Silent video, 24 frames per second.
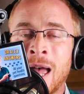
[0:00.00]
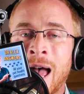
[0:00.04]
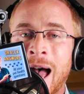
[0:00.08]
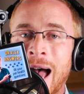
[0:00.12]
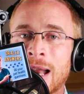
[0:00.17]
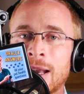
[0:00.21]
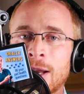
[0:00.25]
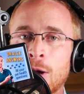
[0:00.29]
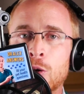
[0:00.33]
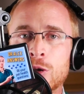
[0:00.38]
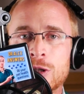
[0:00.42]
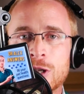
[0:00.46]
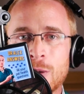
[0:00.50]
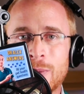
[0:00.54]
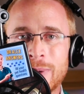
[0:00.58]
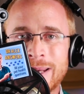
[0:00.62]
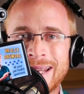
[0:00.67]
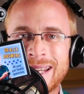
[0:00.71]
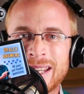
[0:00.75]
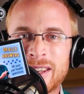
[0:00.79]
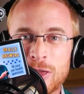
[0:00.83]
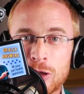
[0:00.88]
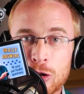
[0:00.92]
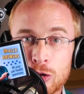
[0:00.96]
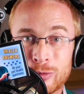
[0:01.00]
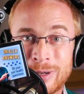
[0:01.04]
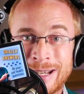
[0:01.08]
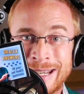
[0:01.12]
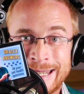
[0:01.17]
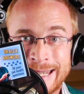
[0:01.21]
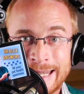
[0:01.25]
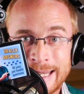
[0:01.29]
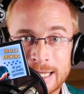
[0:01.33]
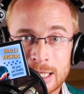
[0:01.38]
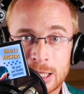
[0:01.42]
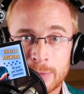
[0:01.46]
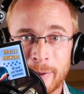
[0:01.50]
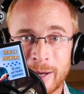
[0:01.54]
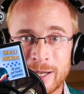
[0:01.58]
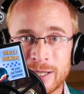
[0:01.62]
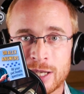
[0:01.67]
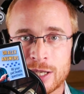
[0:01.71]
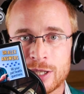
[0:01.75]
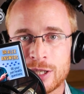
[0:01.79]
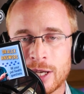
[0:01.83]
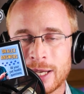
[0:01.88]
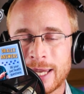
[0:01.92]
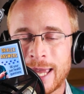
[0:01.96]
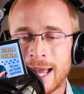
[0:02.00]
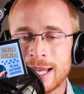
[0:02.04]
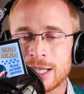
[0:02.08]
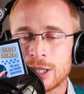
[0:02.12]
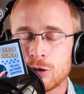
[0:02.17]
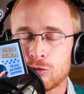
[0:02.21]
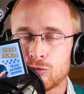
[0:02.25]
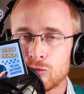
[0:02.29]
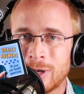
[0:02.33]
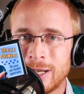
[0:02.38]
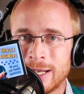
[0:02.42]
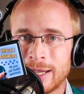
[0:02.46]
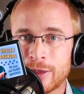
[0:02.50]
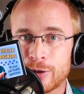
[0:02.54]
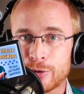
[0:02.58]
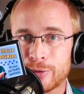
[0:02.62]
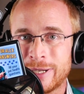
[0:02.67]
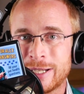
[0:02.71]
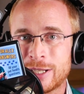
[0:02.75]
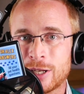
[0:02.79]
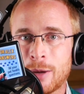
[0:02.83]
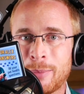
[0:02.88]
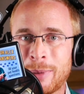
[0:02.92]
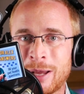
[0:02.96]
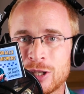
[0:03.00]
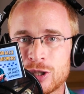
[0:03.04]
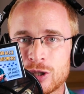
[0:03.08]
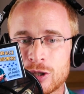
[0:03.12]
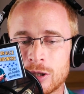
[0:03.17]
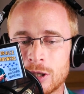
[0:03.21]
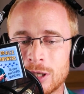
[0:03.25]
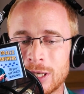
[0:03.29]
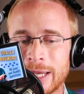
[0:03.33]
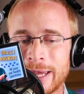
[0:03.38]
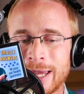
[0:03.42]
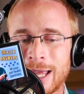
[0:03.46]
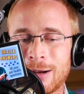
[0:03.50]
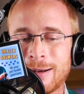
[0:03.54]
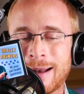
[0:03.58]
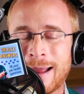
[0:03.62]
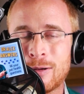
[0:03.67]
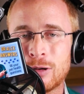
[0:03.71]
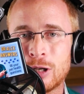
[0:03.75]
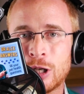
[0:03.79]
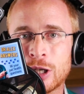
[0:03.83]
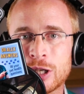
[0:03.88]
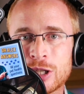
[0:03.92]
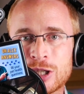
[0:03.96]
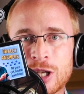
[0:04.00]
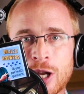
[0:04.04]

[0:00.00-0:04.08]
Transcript: And also we need 3D spaces. So cats are really three-dimensional in their outlook.